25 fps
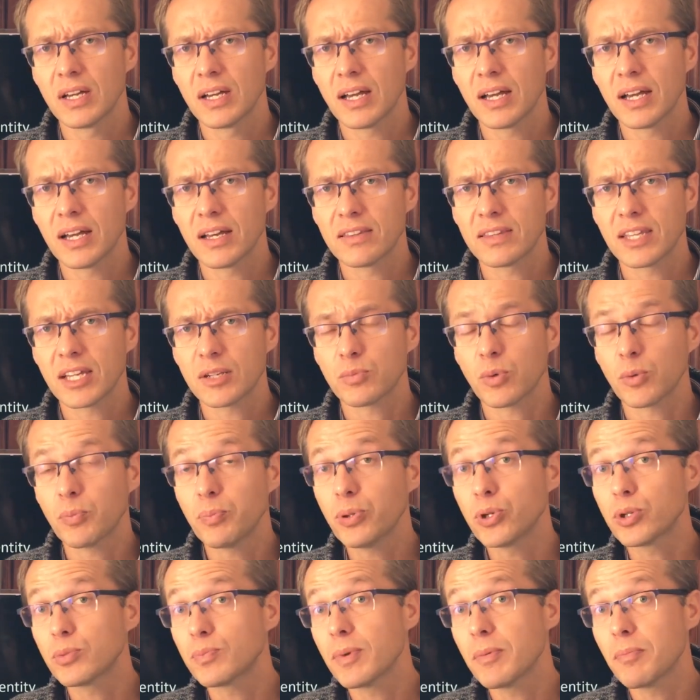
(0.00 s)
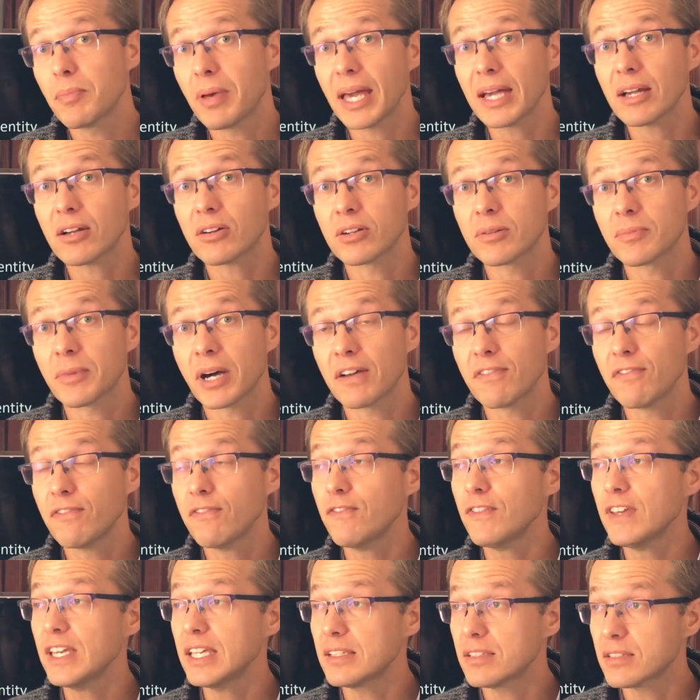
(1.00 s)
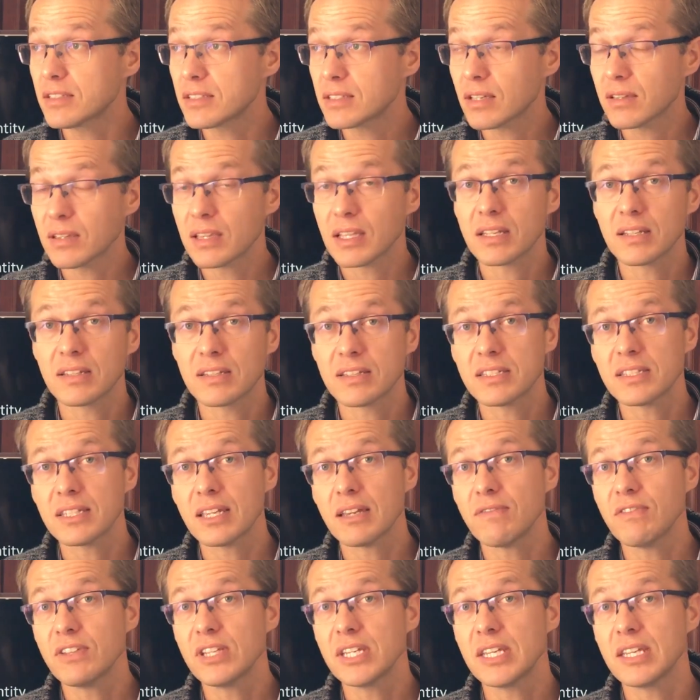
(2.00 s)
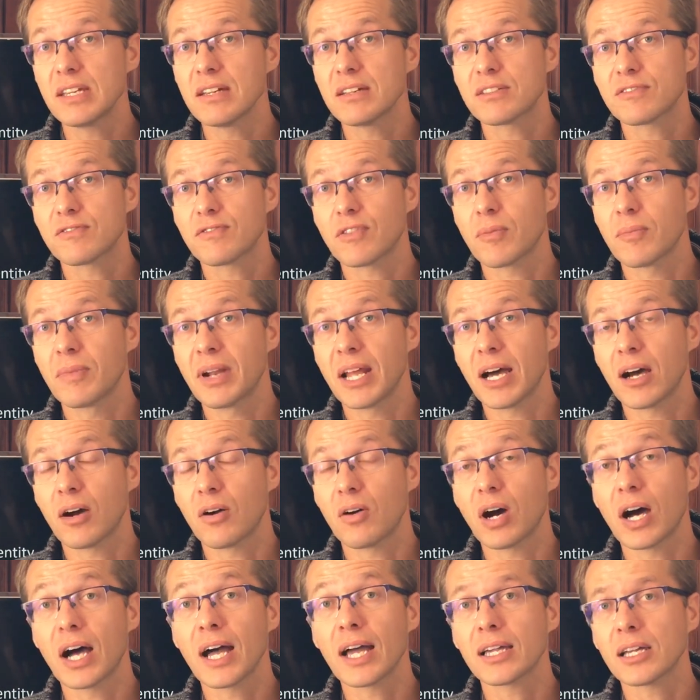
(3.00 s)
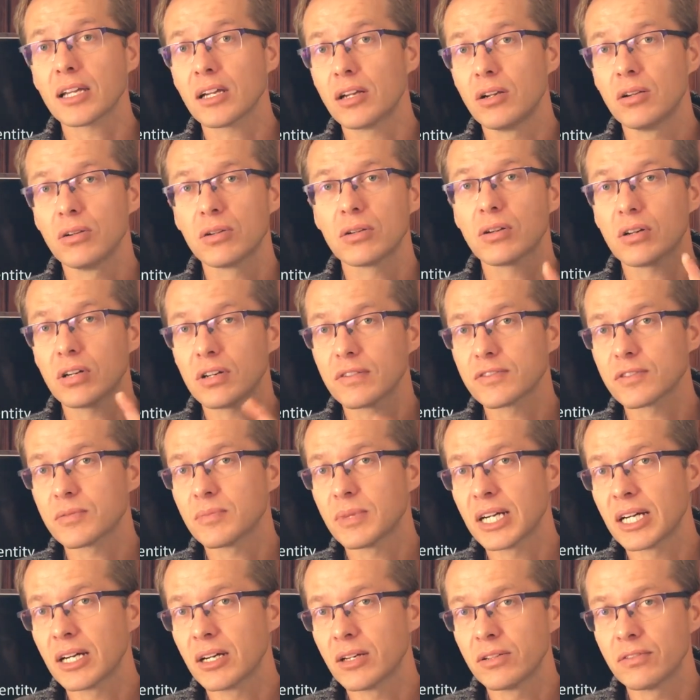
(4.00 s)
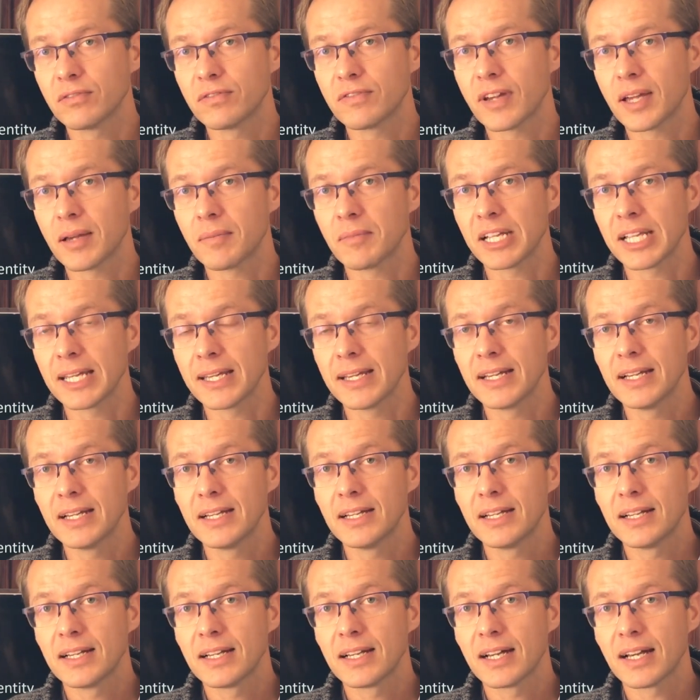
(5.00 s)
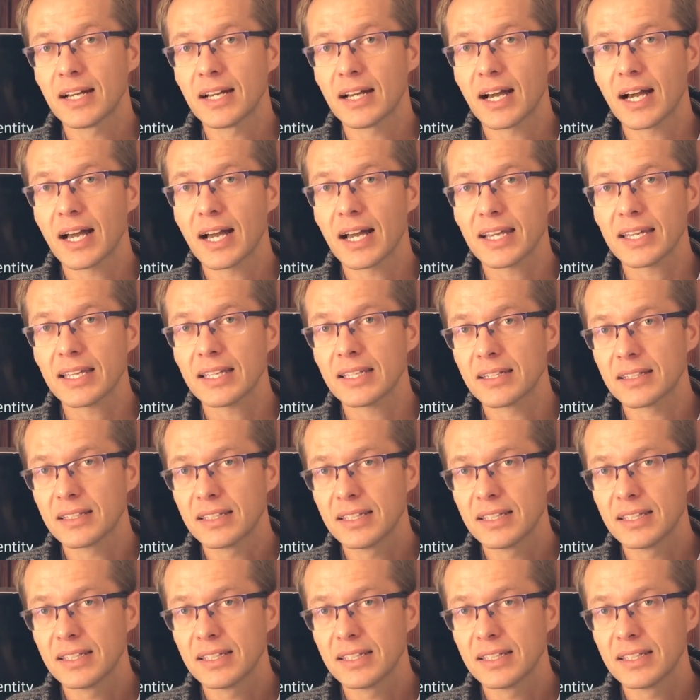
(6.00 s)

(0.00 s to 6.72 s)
uh, that will put me back on my feet so that in seven years from now, I can look after my own family. Uh, I can